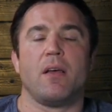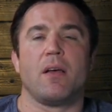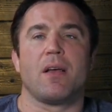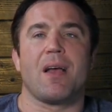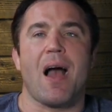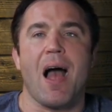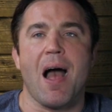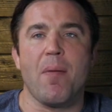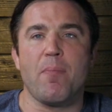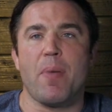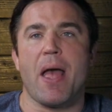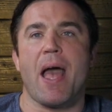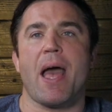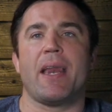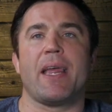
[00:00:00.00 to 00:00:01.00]

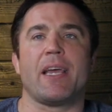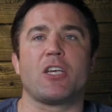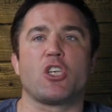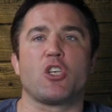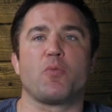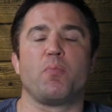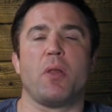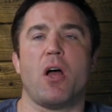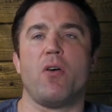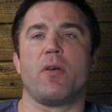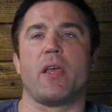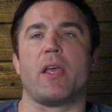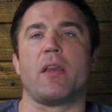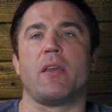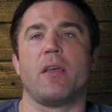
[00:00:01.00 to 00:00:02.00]
combat
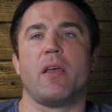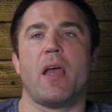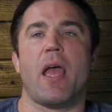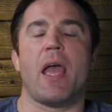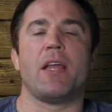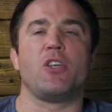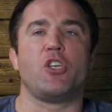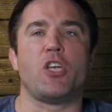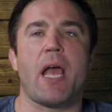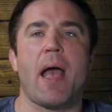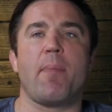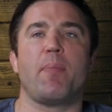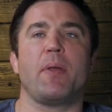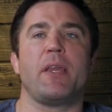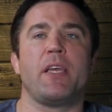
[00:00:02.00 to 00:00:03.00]
exploding and
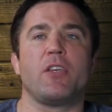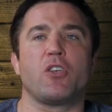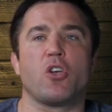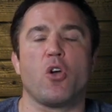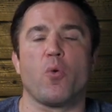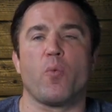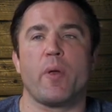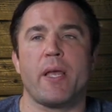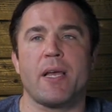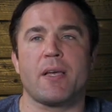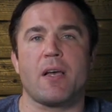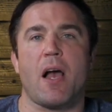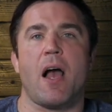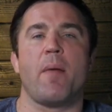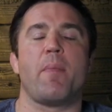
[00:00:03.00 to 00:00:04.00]
Japanese Korean
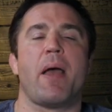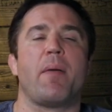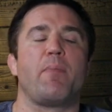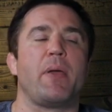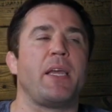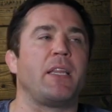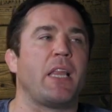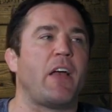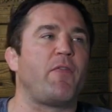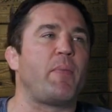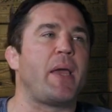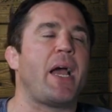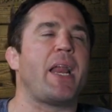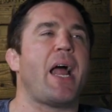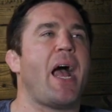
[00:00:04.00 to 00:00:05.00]
combat being left behind?